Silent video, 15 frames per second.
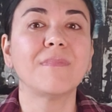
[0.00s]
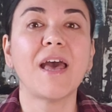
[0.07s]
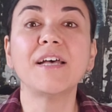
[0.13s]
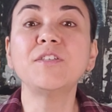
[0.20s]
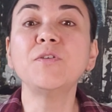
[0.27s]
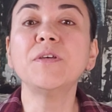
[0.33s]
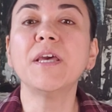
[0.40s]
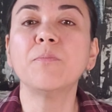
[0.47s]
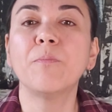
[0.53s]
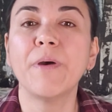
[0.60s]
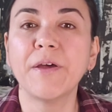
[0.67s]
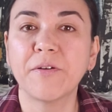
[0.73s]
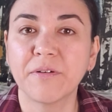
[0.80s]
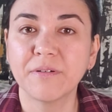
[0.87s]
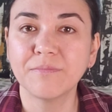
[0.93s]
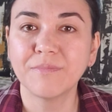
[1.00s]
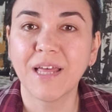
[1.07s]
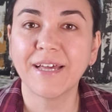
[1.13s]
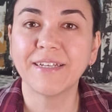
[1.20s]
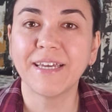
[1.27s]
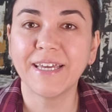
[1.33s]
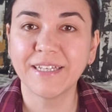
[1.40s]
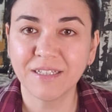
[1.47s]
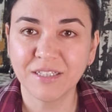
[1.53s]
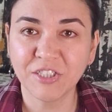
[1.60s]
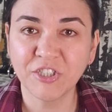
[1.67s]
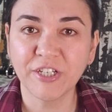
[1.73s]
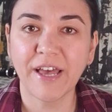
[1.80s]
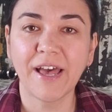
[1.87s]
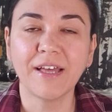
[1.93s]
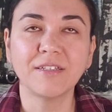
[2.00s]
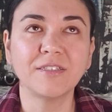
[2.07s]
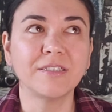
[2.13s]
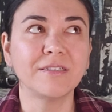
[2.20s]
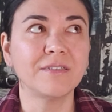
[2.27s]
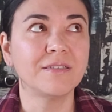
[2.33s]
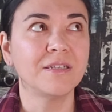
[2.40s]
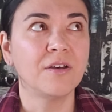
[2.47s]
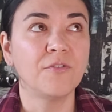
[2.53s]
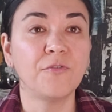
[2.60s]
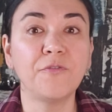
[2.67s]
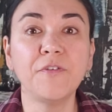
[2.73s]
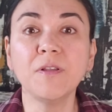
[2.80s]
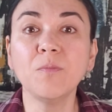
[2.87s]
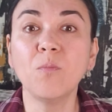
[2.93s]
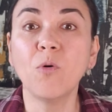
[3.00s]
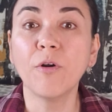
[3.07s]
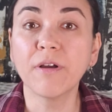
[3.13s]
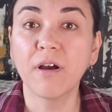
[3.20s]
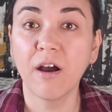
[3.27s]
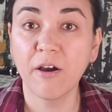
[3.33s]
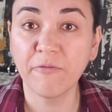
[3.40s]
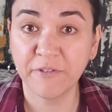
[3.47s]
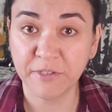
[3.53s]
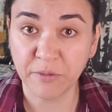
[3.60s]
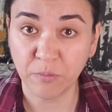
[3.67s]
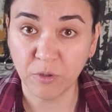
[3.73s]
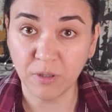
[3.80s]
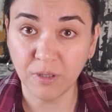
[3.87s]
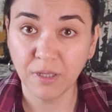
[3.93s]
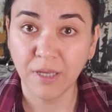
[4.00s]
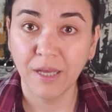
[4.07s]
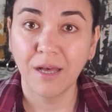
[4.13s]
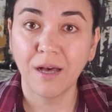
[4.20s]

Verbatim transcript: as you get better at English and uh, feel more comfortable,